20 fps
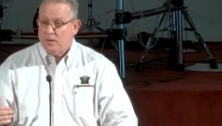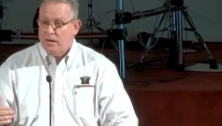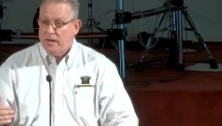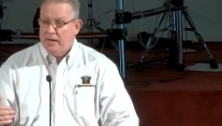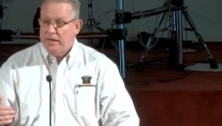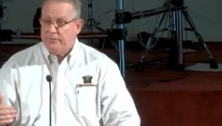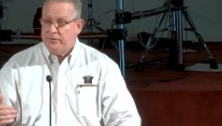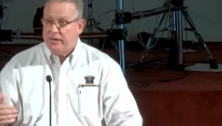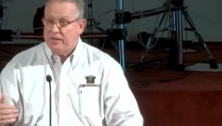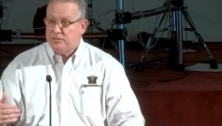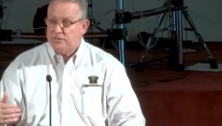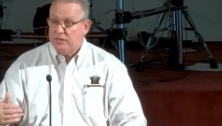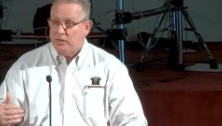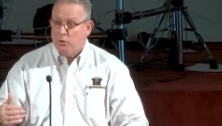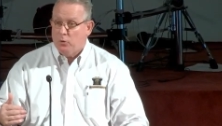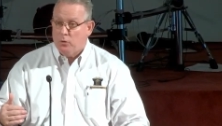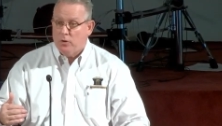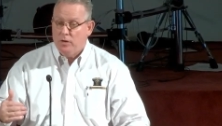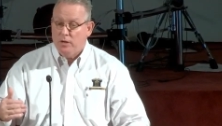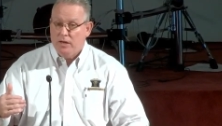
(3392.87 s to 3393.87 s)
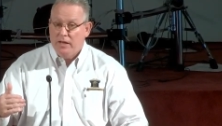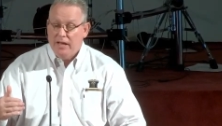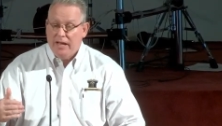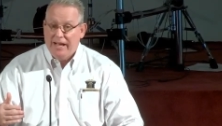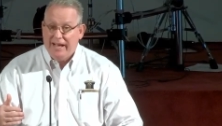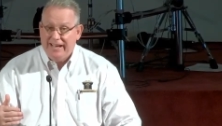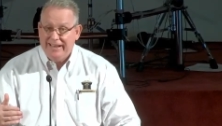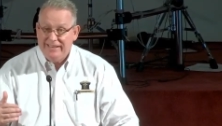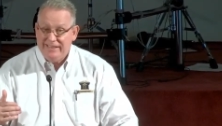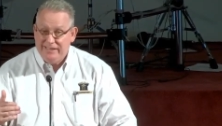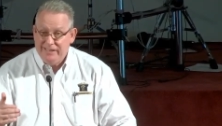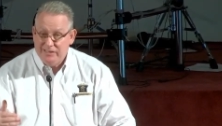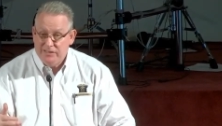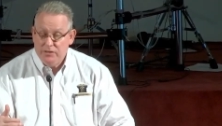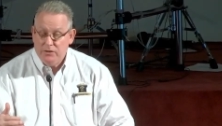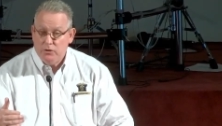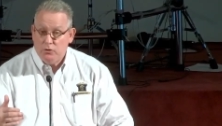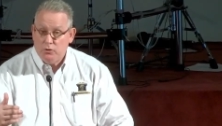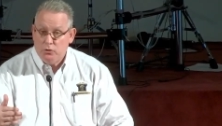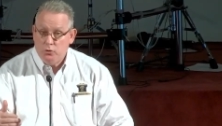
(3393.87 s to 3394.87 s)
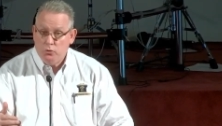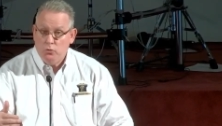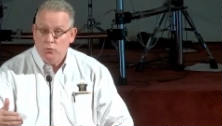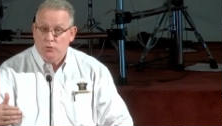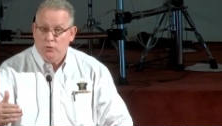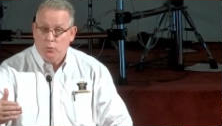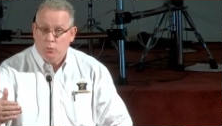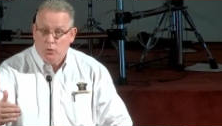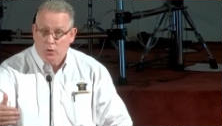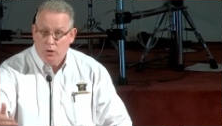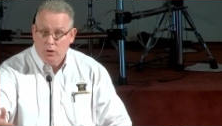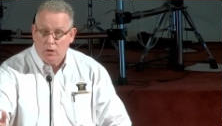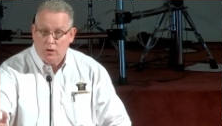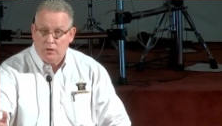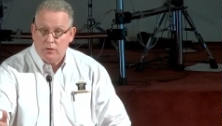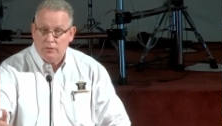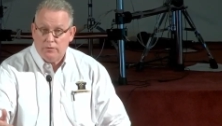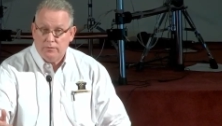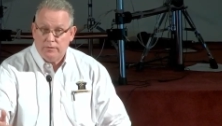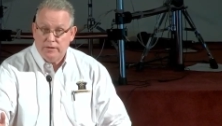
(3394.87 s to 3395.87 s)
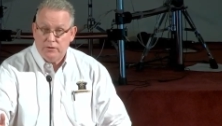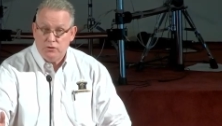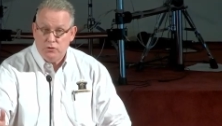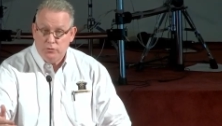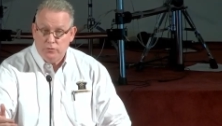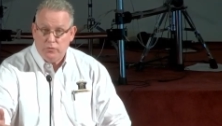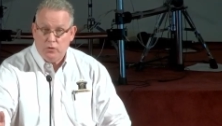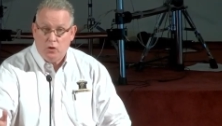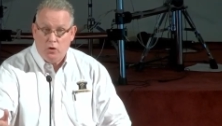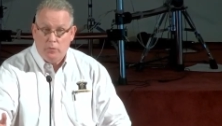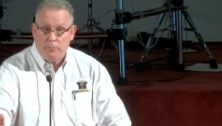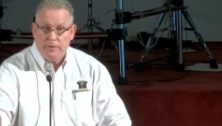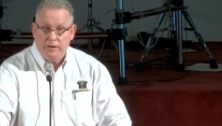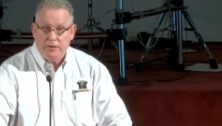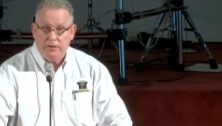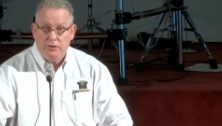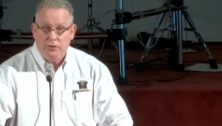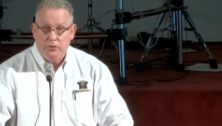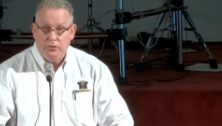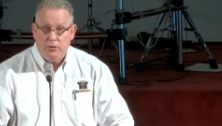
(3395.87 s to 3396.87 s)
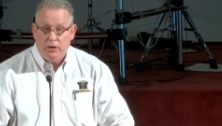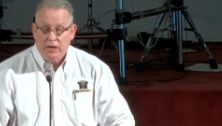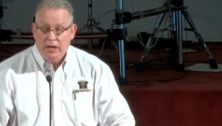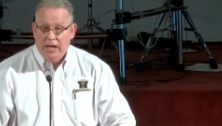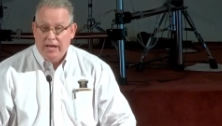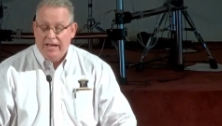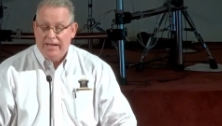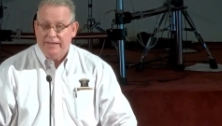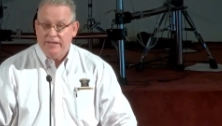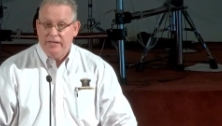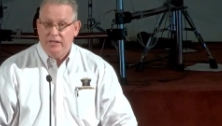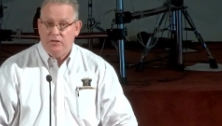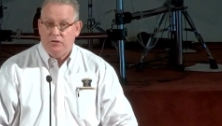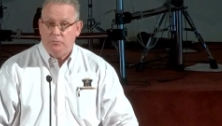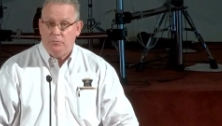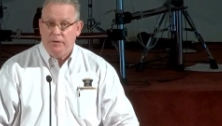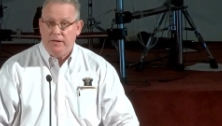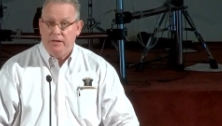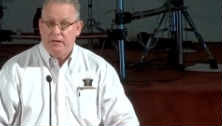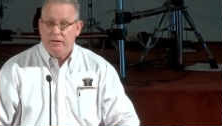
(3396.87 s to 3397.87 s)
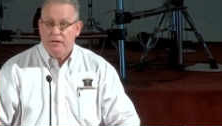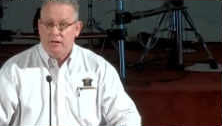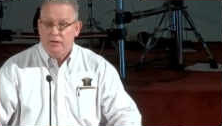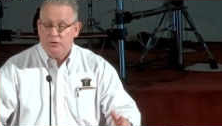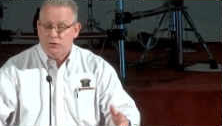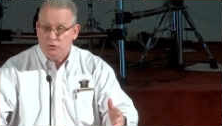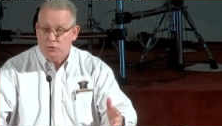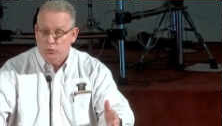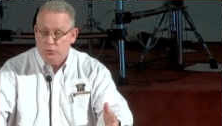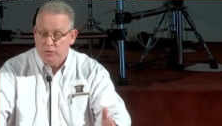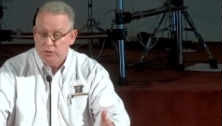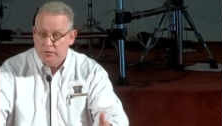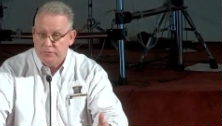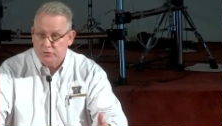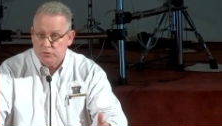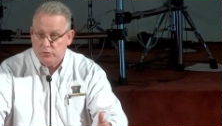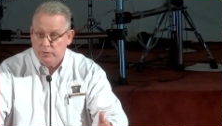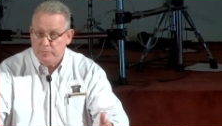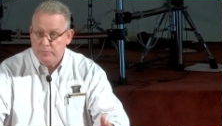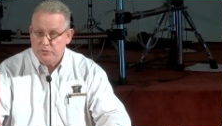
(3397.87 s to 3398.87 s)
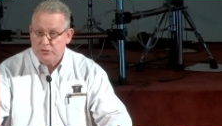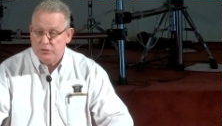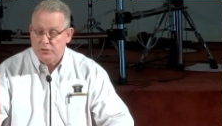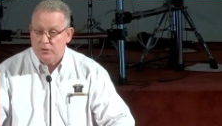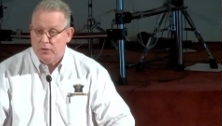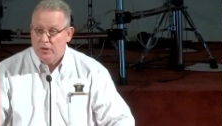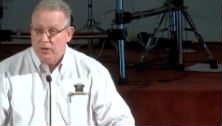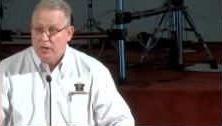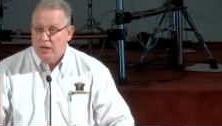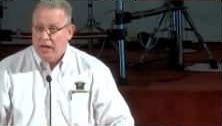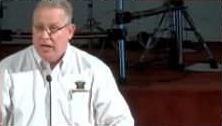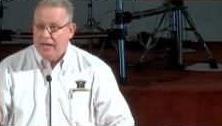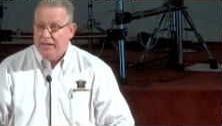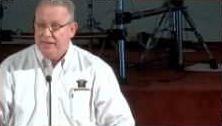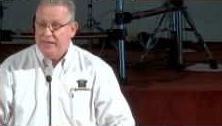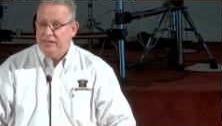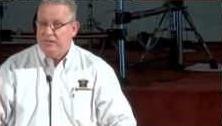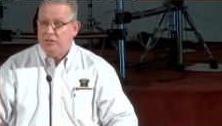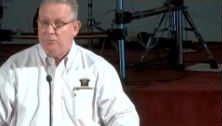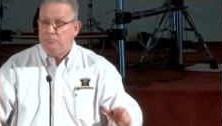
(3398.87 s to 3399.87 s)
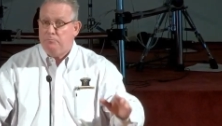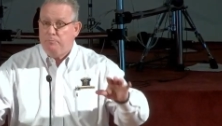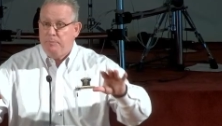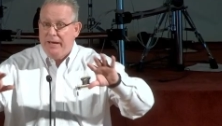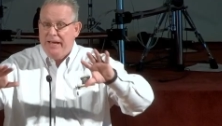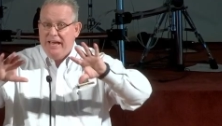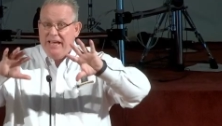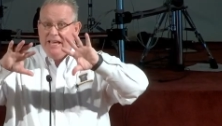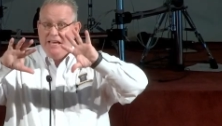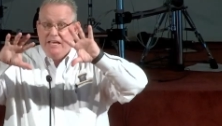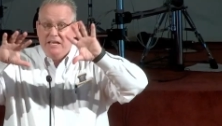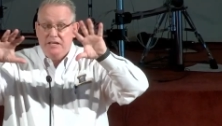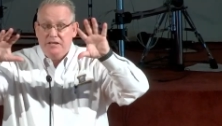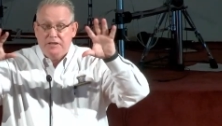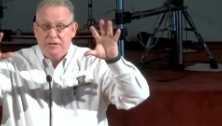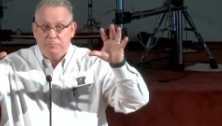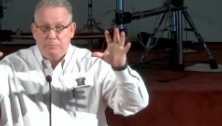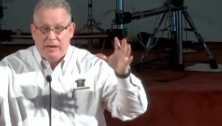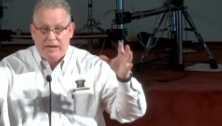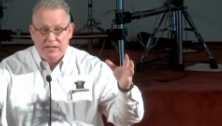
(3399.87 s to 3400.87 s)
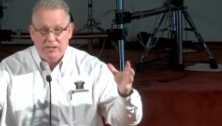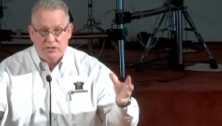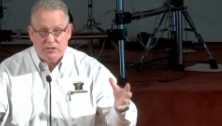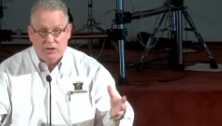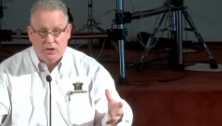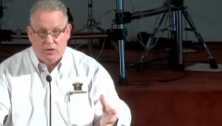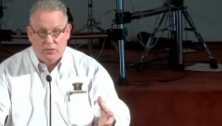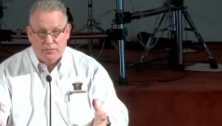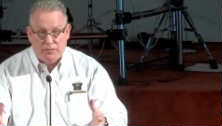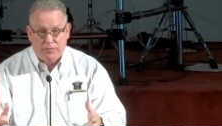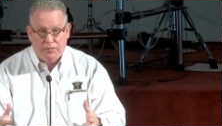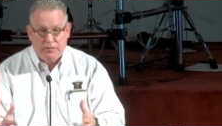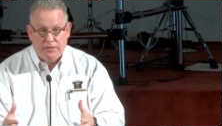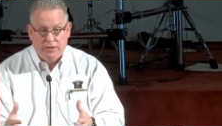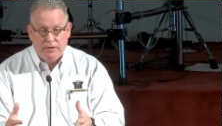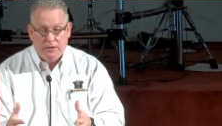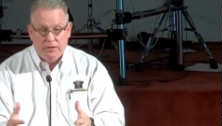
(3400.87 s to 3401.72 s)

And I've got to say, Lord, I didn't do the work that you called me to do. I need to be a student of Scripture. I need to bathe myself